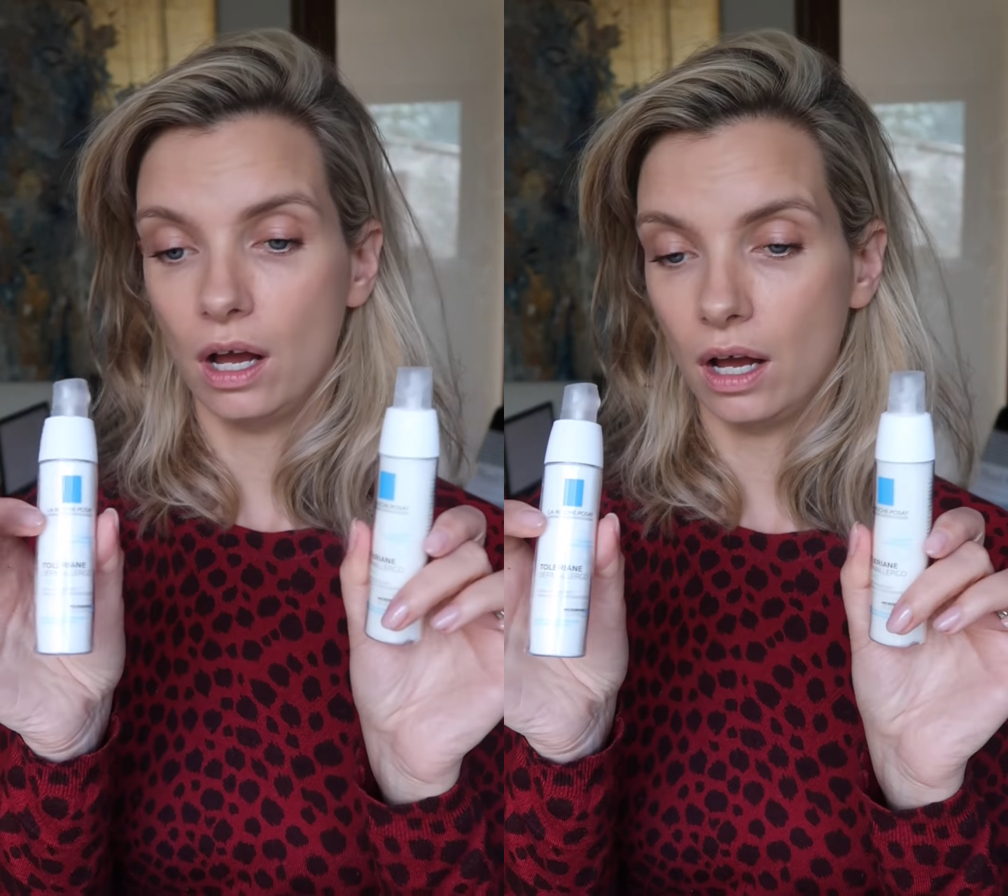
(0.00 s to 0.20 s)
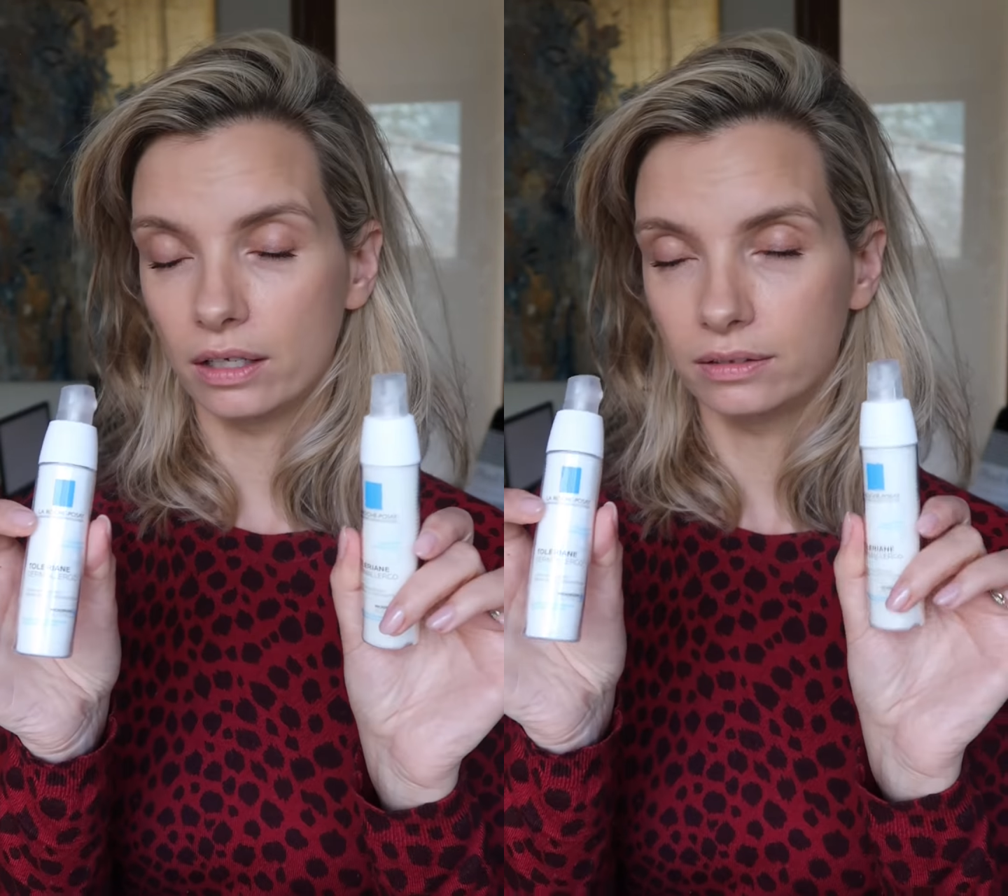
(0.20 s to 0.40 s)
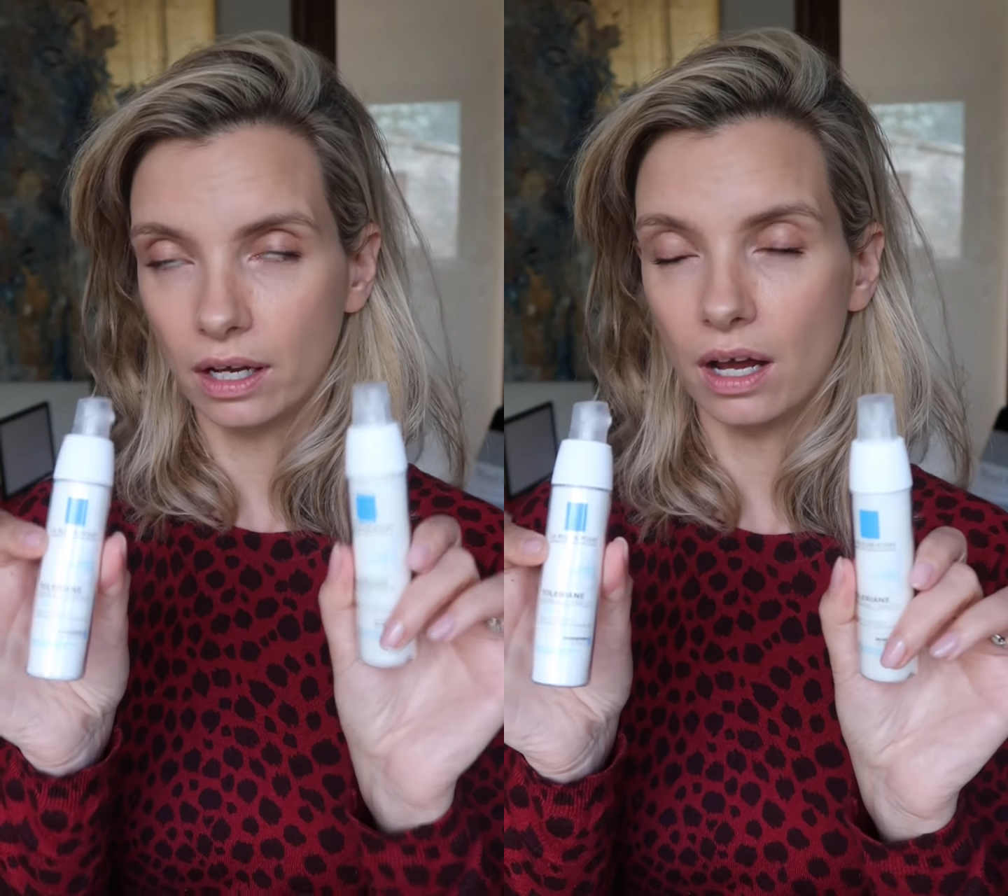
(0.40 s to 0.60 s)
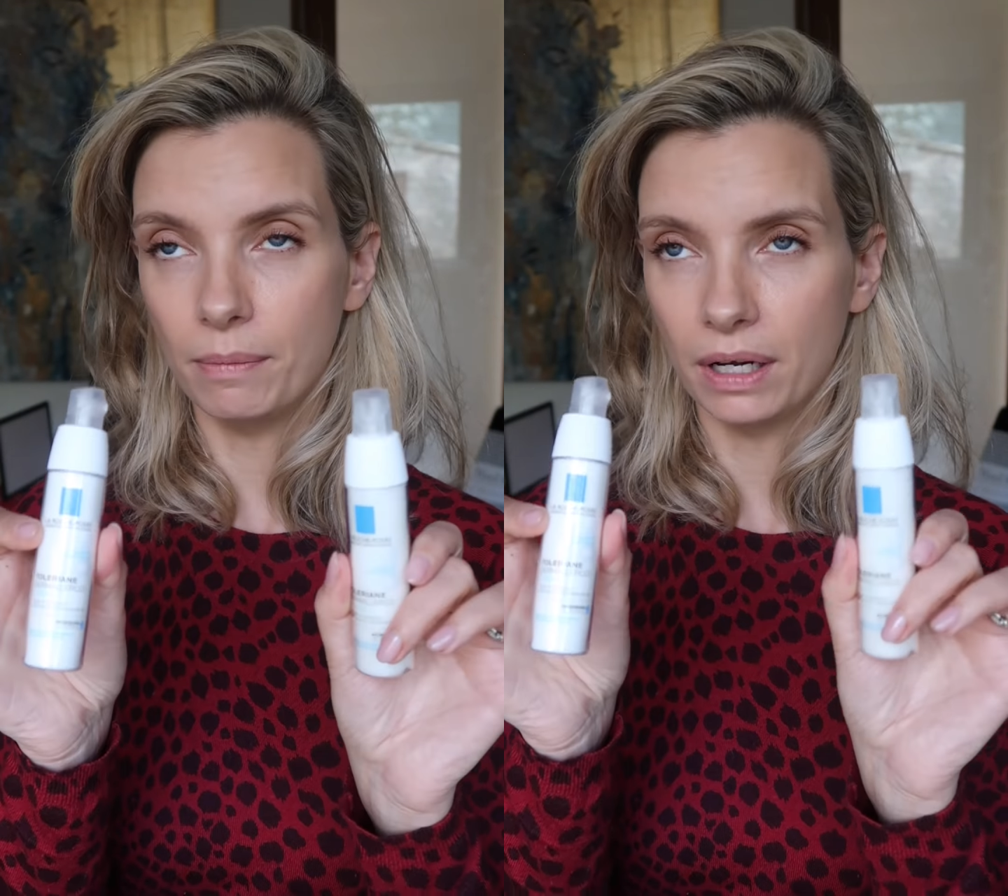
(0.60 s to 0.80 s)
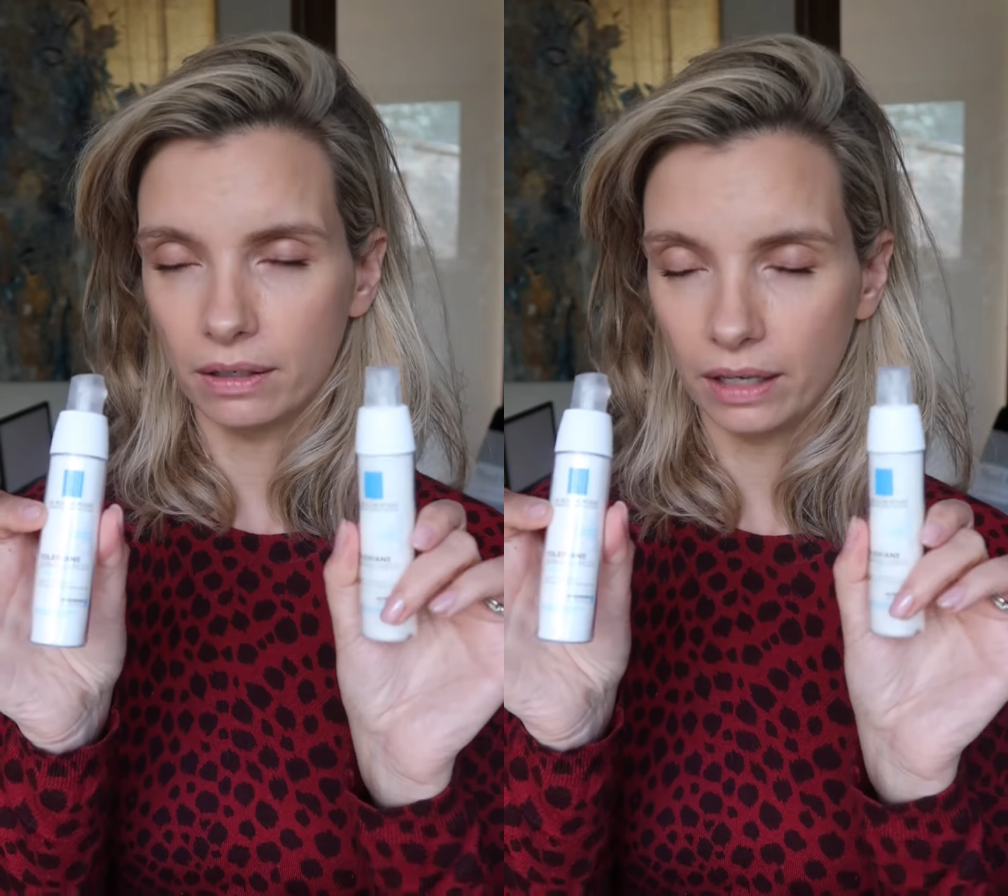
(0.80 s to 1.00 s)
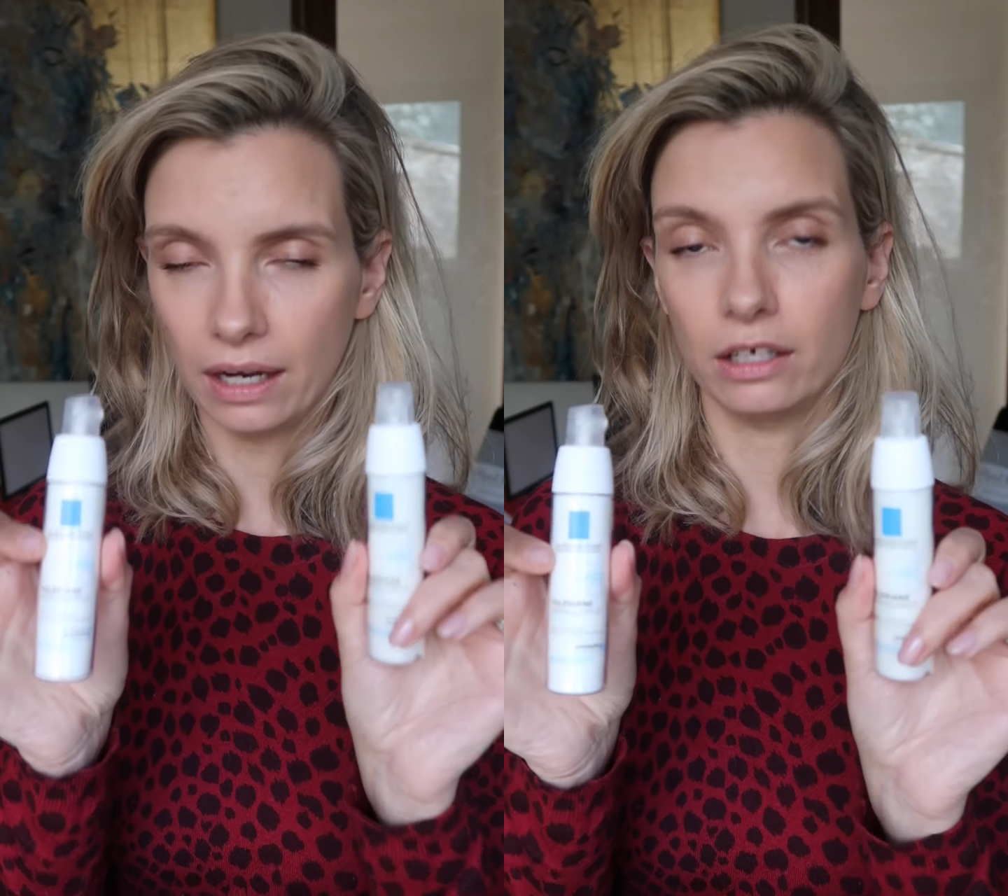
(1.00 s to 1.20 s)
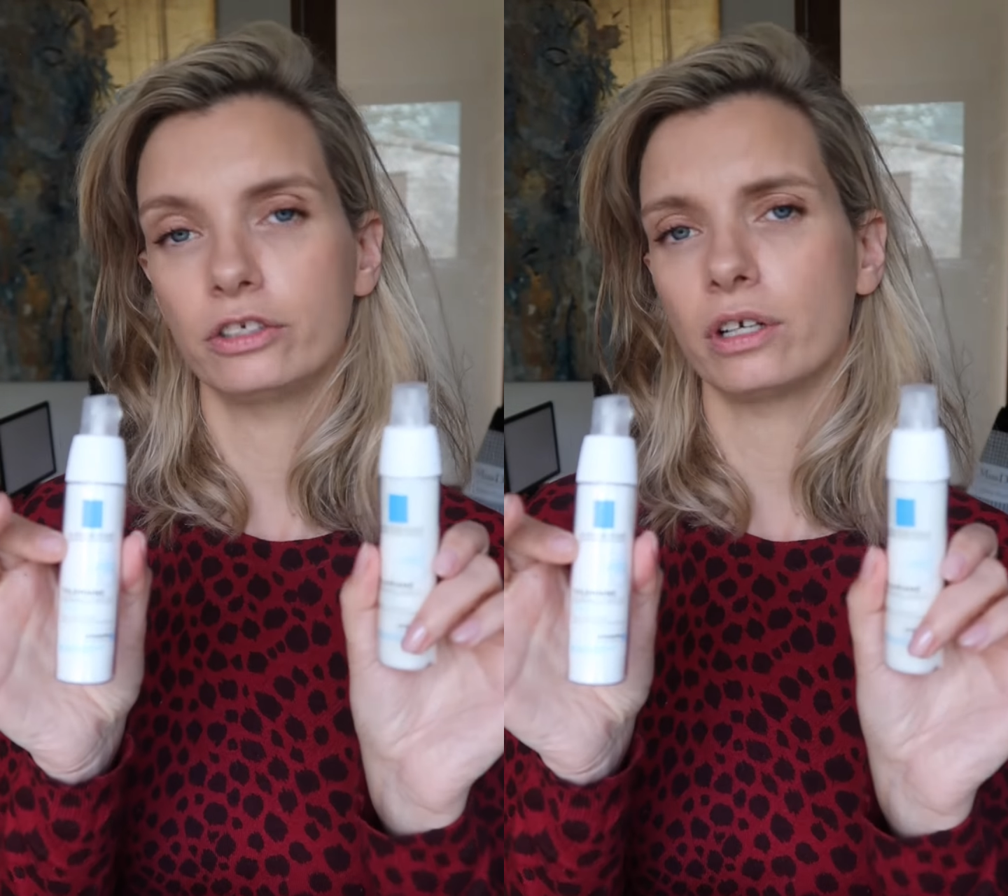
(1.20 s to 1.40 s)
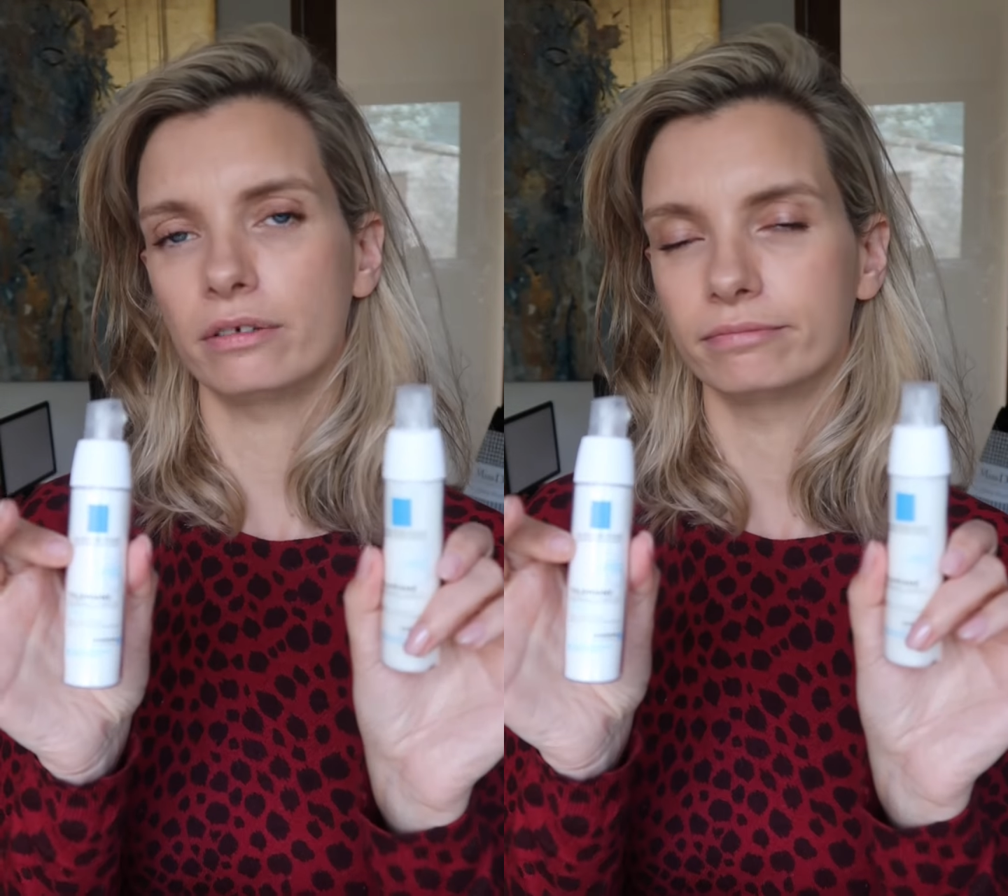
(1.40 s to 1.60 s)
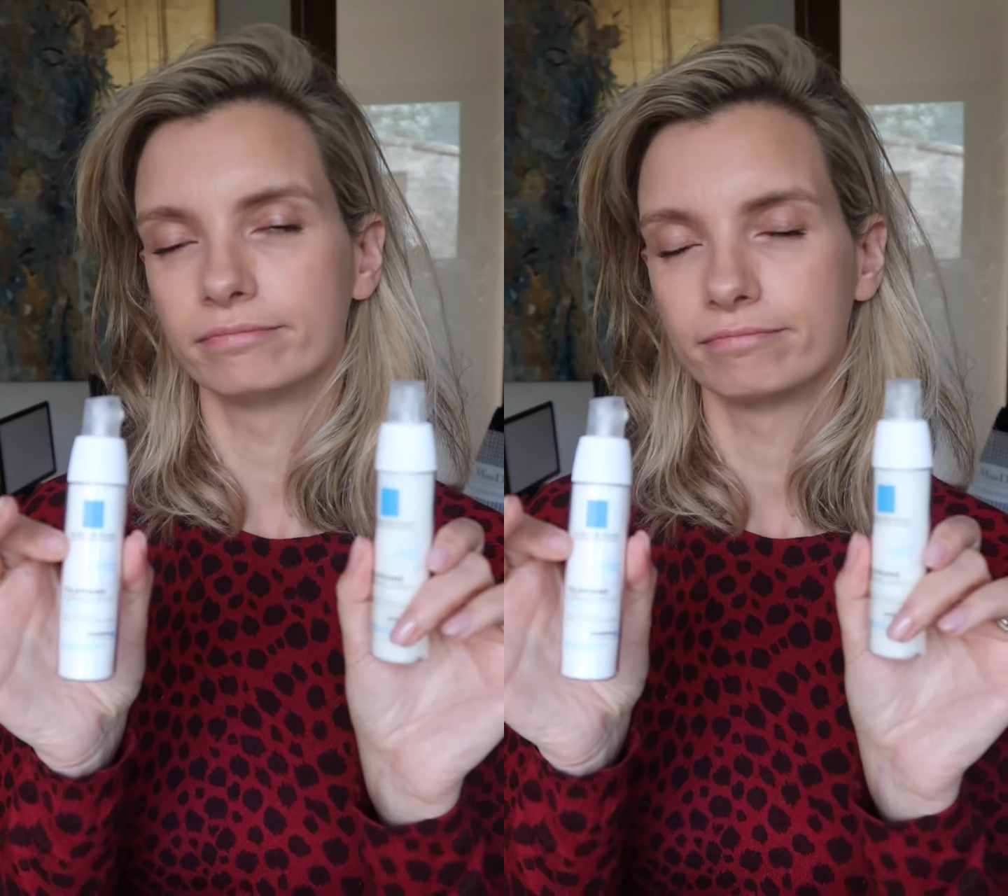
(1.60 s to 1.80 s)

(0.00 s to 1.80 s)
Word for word: uh,